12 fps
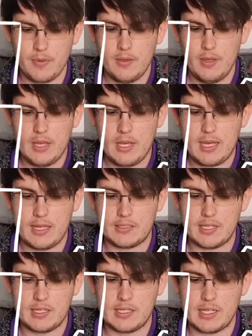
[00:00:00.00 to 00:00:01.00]
He said to
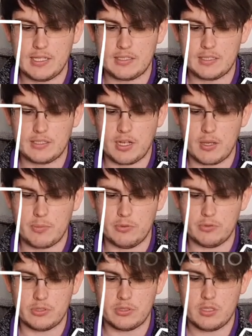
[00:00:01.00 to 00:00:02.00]
his disciples,
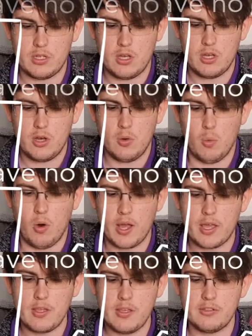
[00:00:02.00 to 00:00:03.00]
Why are you
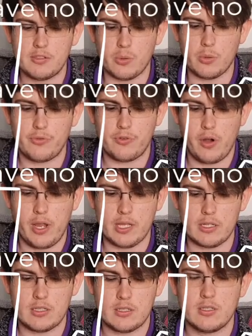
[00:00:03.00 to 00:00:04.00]
so afraid?
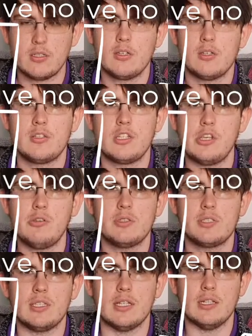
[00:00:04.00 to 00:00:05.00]
Do you
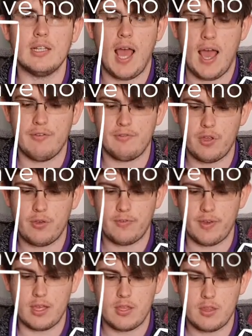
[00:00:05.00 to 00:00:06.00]
still have no faith?
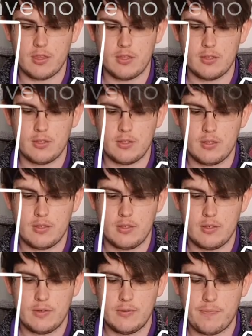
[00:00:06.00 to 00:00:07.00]

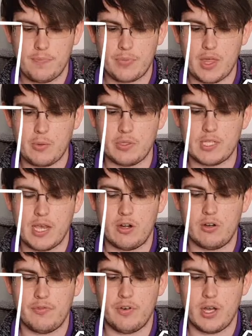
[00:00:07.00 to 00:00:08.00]
They were
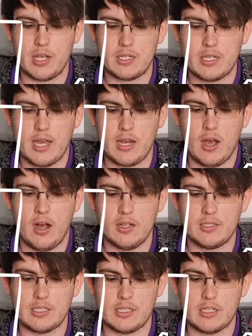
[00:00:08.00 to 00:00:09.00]
terrified and asked each
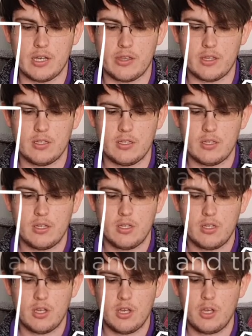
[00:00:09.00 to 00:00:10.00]
other,
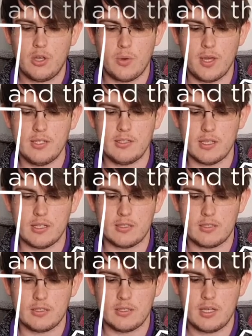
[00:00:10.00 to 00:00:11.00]
who is this?
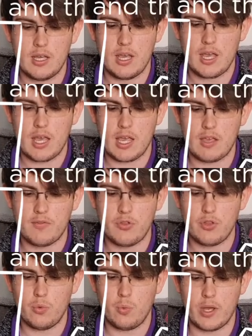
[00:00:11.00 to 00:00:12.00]
Even the
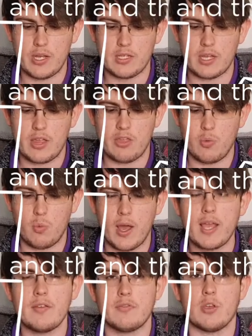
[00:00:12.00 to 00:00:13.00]
wind and the waves
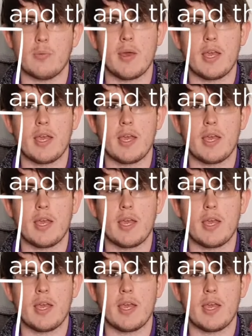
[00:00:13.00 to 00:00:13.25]
obey him.